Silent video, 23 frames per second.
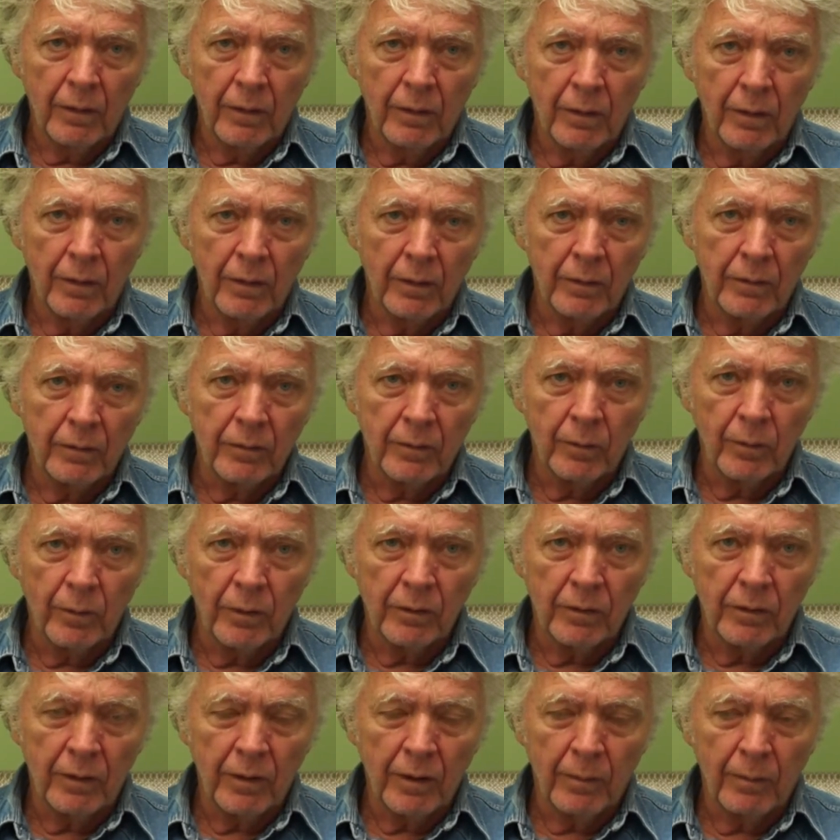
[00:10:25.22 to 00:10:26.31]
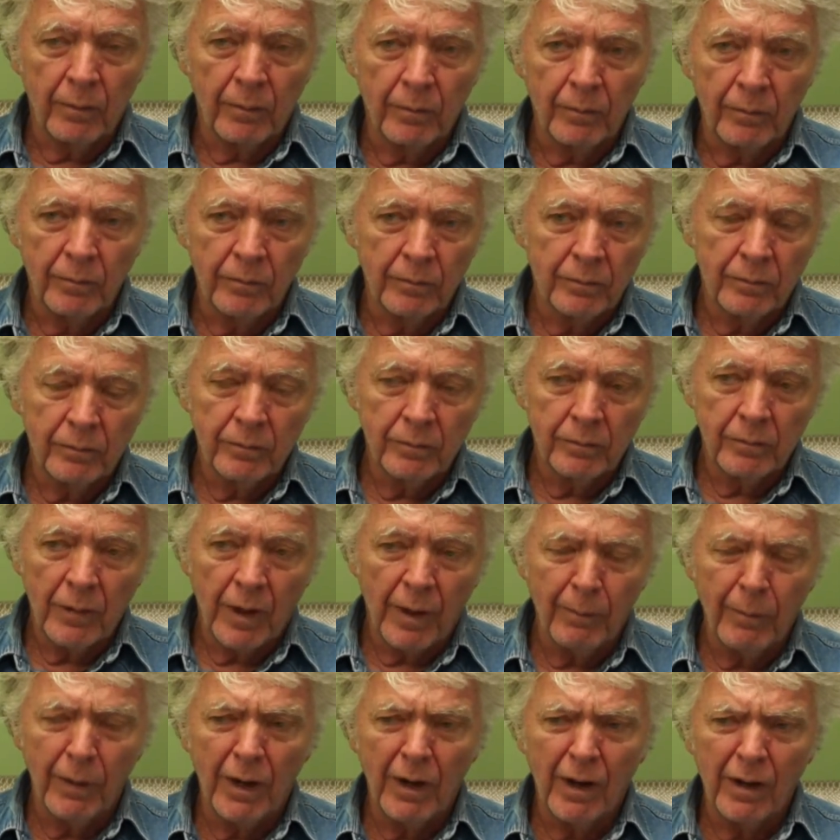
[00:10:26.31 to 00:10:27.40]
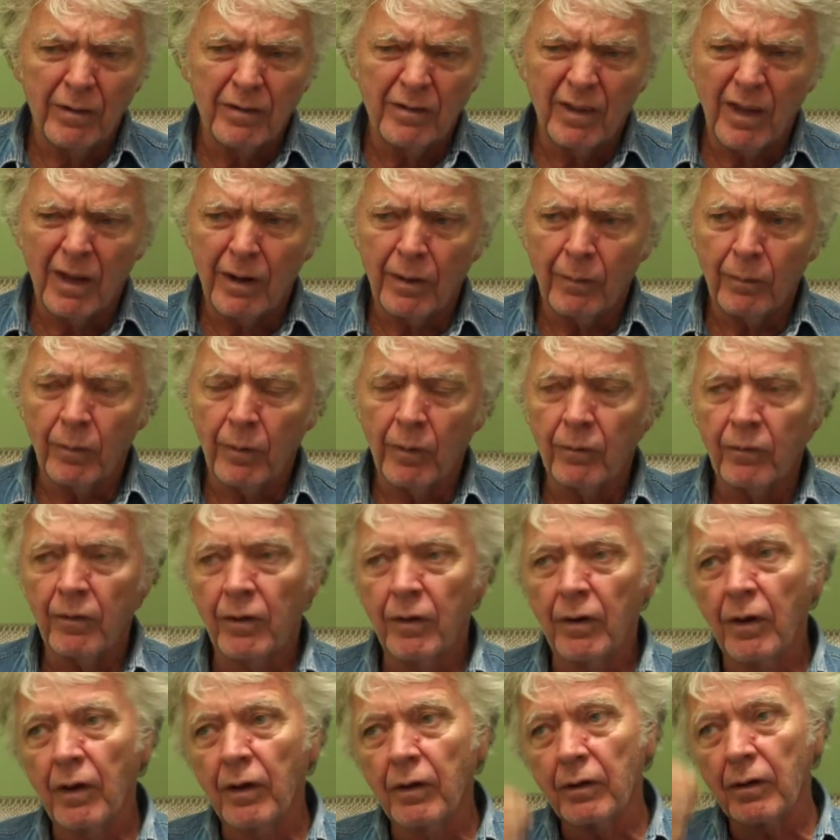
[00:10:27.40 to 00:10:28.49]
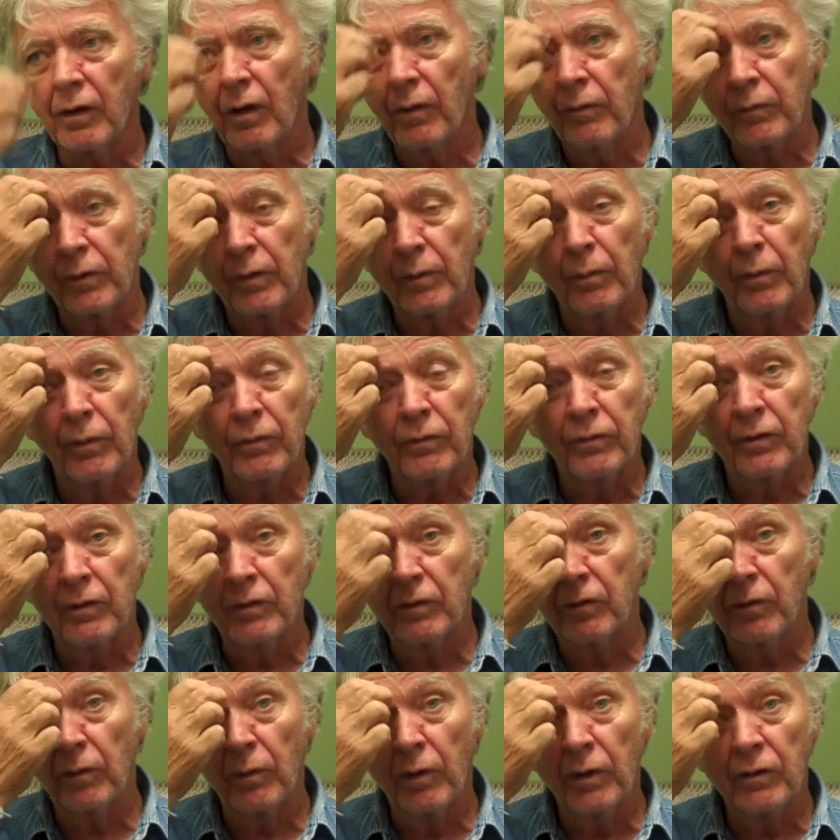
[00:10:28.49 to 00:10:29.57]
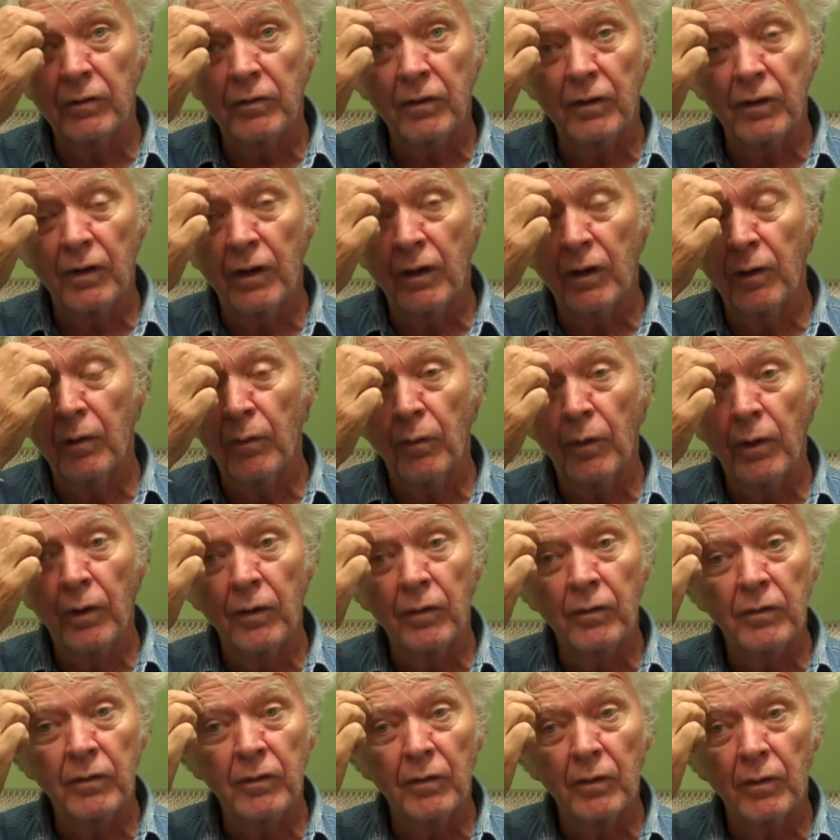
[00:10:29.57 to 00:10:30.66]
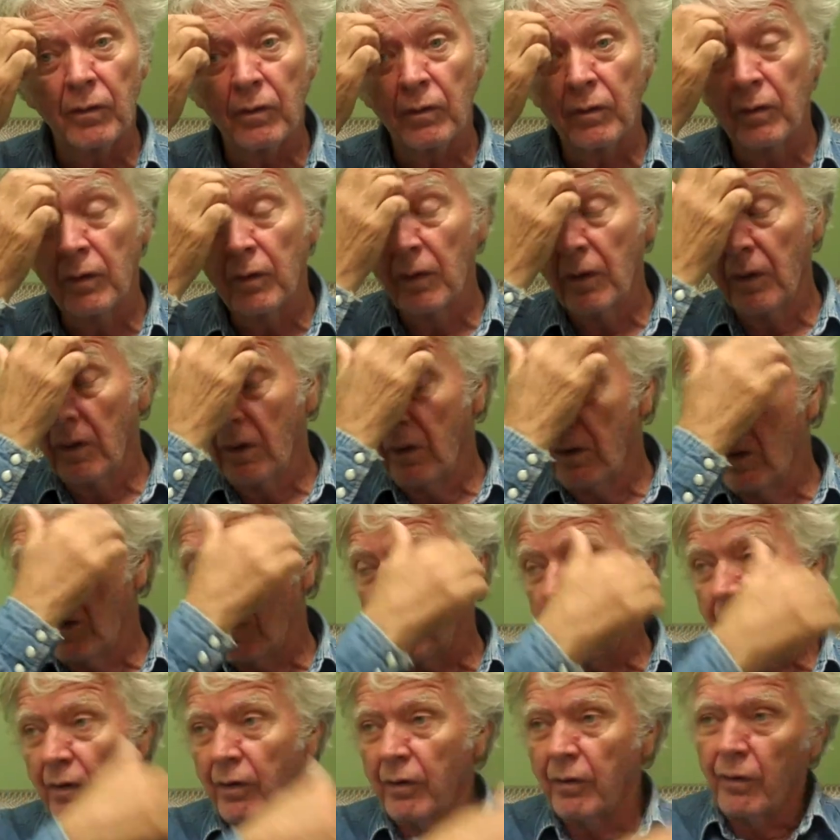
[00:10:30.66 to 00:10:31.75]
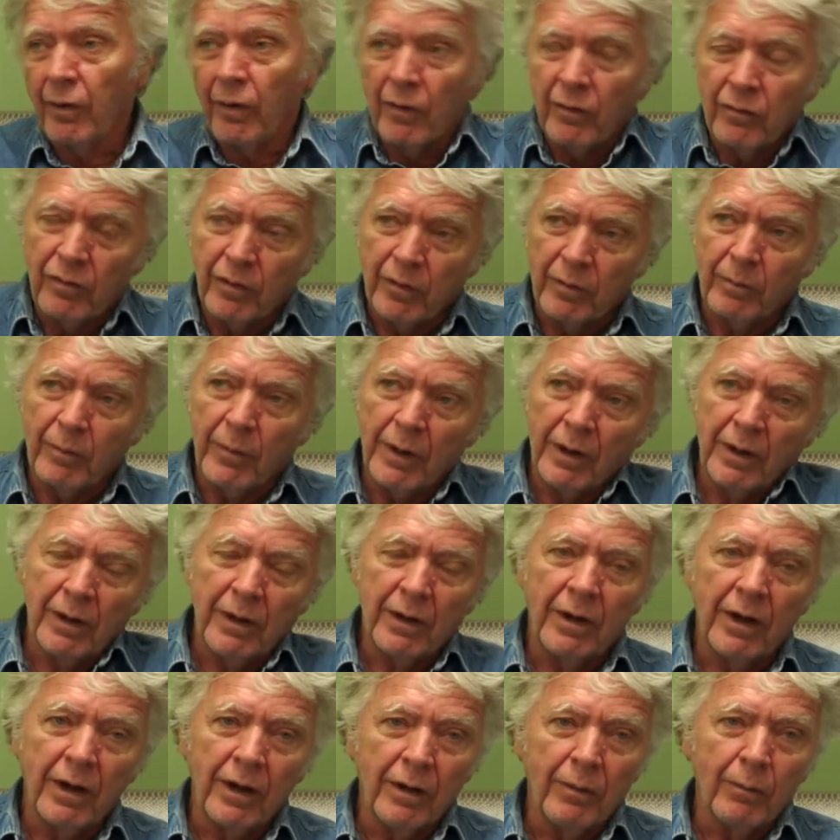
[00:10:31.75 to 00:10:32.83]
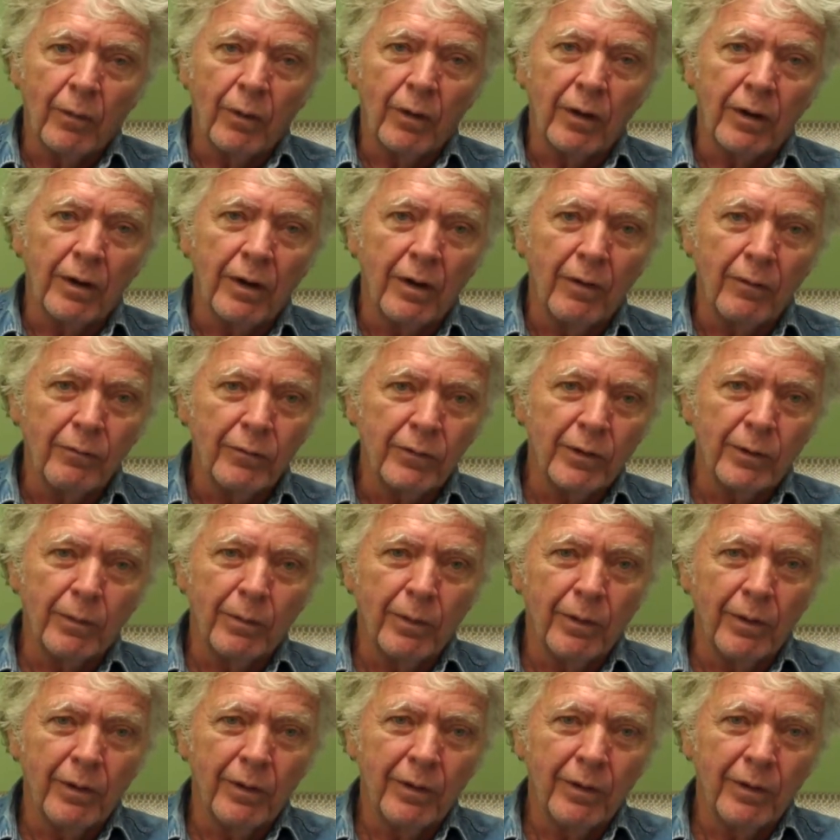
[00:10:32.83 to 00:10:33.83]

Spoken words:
And with them, I mean, I set up a very uncomfortable situation anyway, so I don't know if it made it any more comfortable.